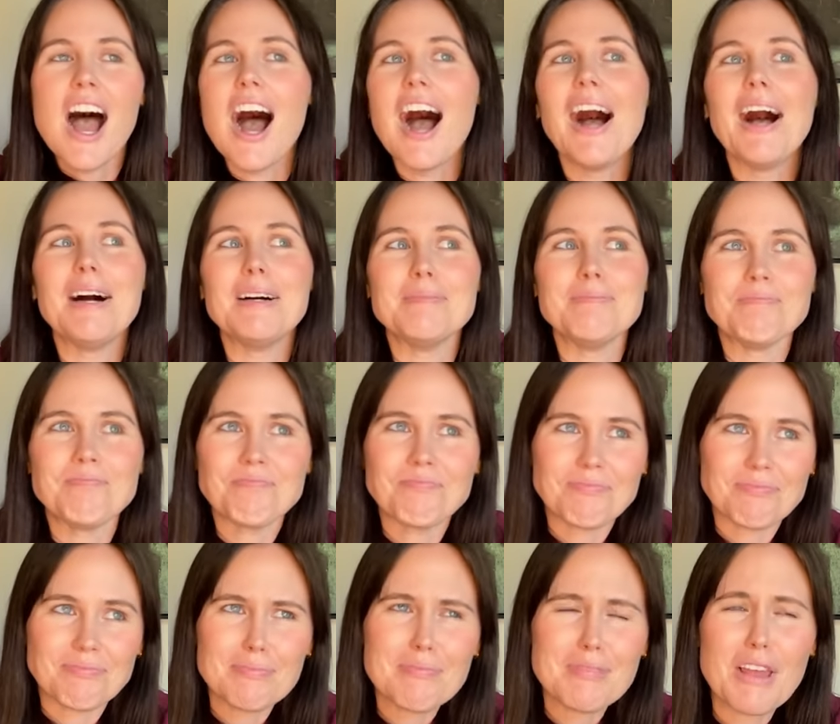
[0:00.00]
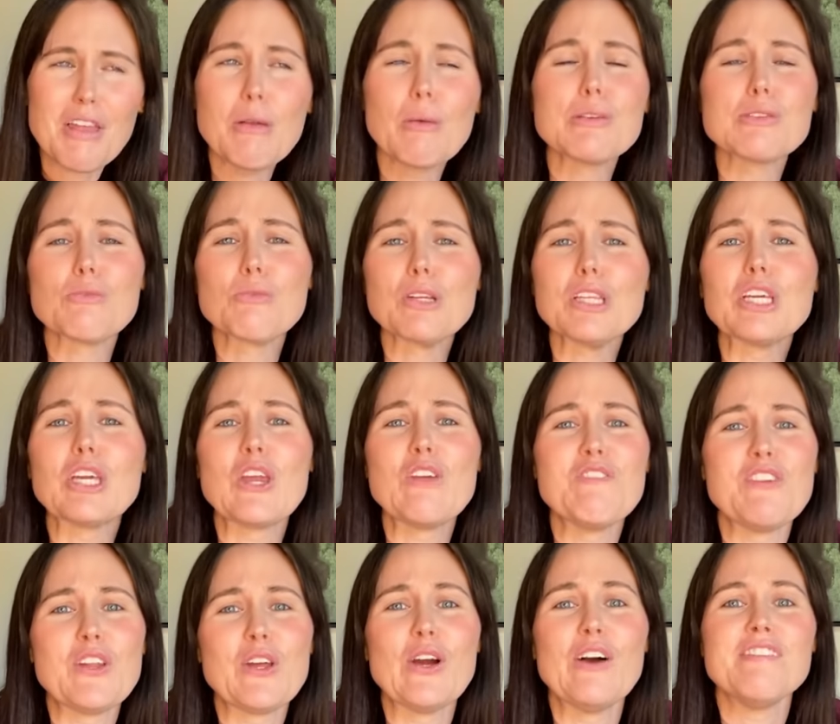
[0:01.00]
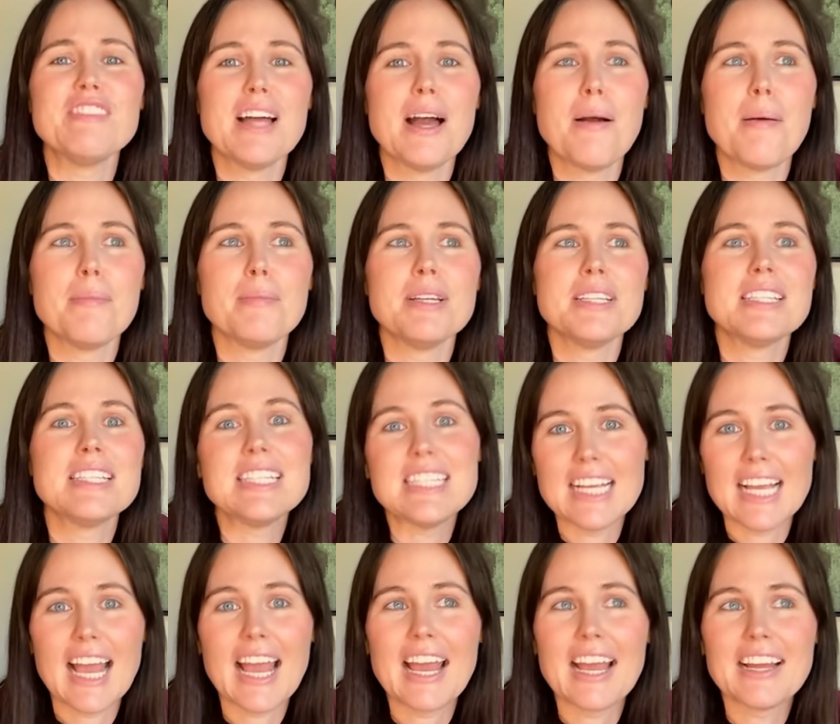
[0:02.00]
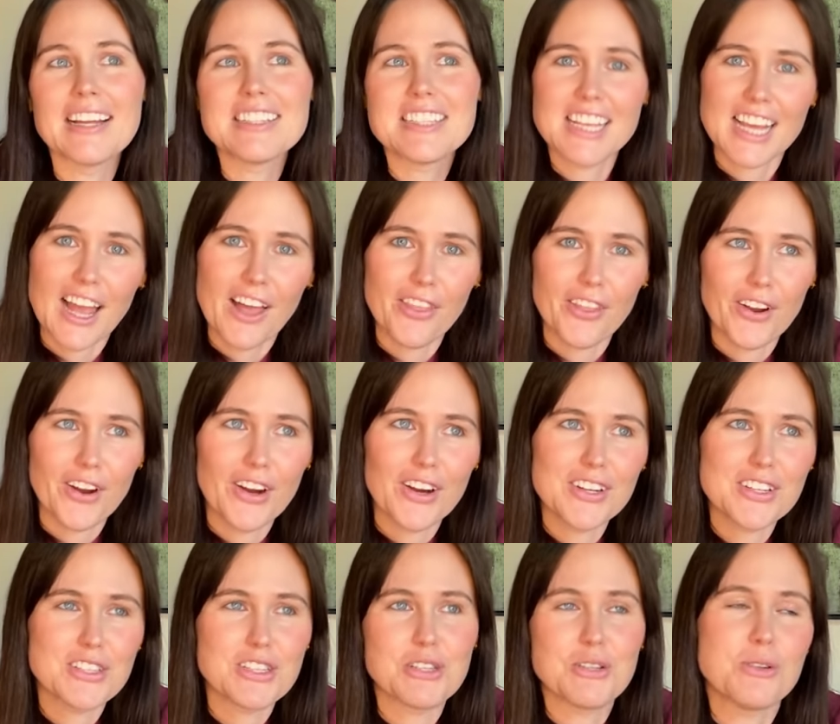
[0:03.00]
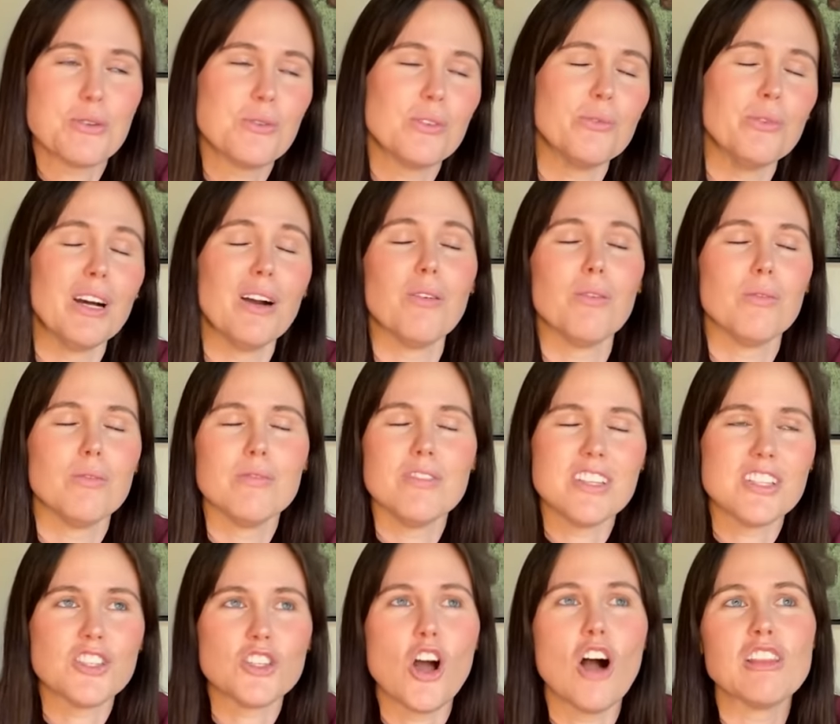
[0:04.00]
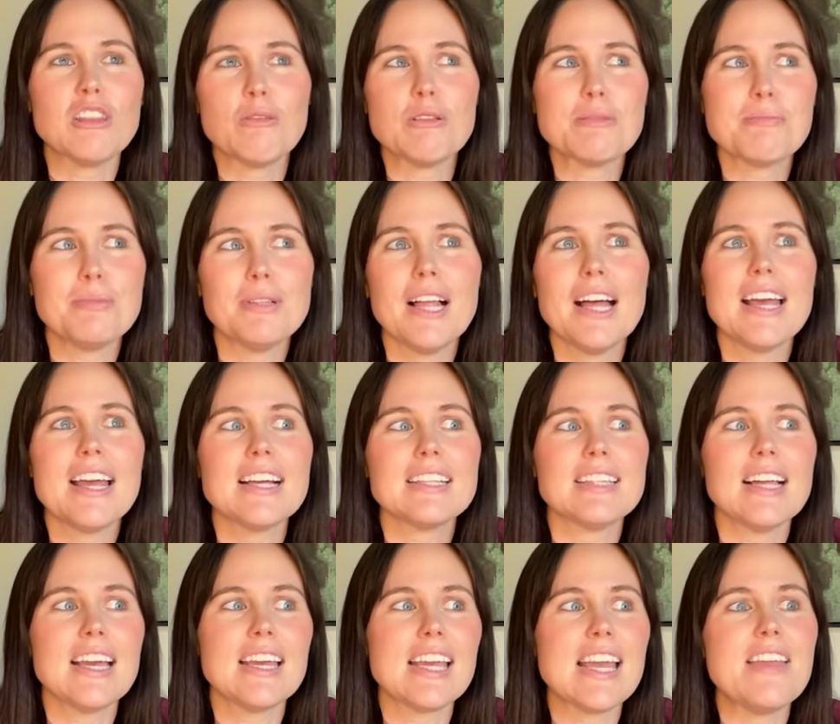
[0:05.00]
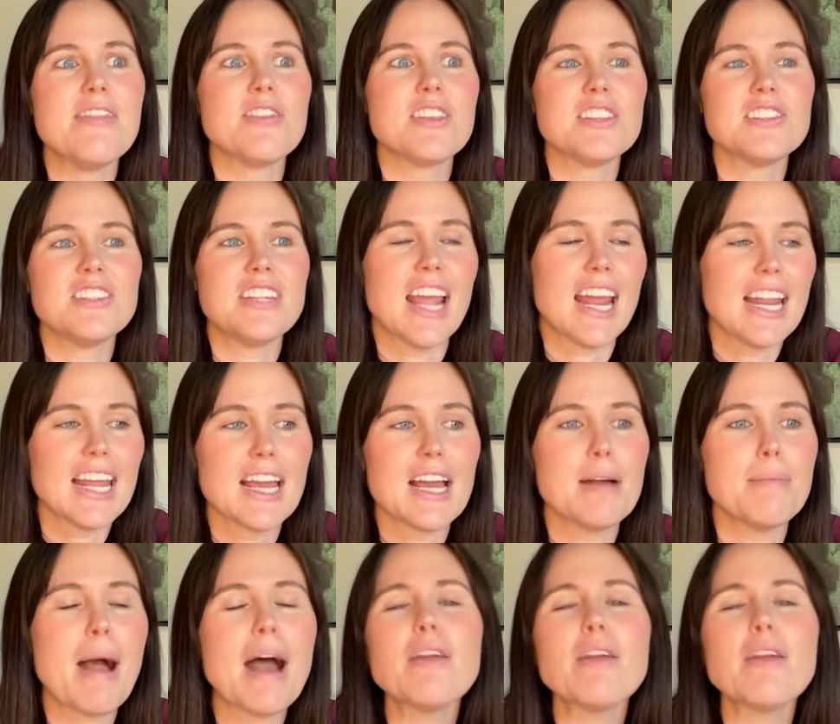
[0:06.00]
Um, it was a really cute video of them singing together to what the song that was playing like in the stadium.